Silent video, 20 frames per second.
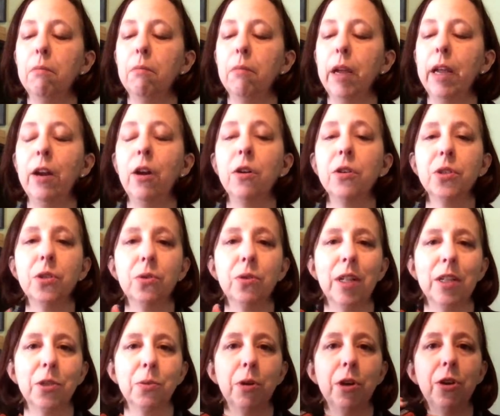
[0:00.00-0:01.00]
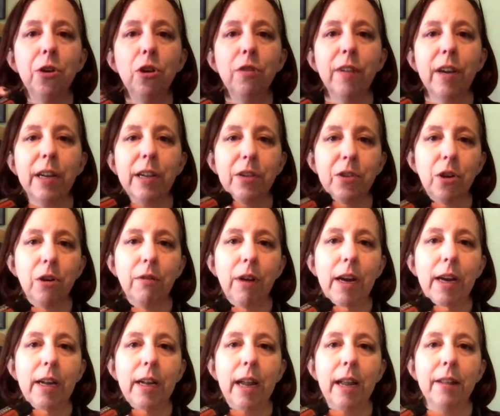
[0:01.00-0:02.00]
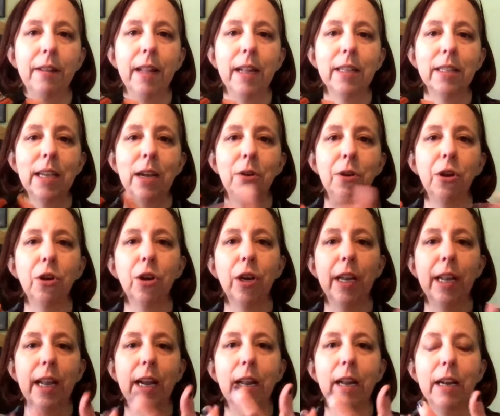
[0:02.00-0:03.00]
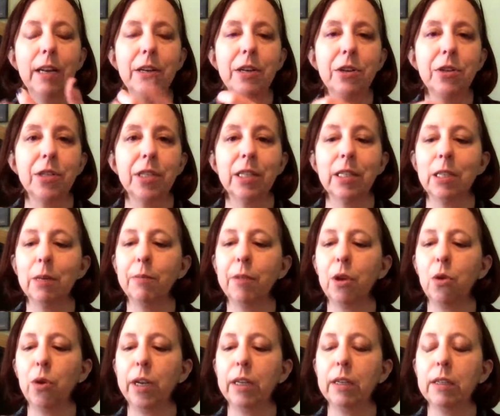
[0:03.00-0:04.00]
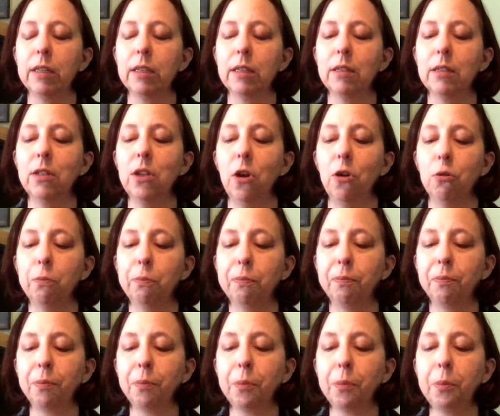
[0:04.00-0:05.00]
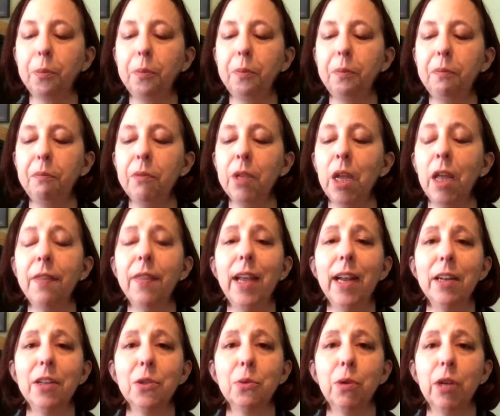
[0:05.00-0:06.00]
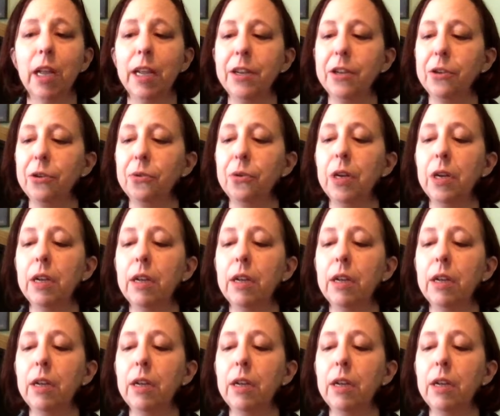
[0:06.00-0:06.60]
It also, that's where your nerve endings are, right? And that's how you're going to get it into your system the quickest. So that is what I do.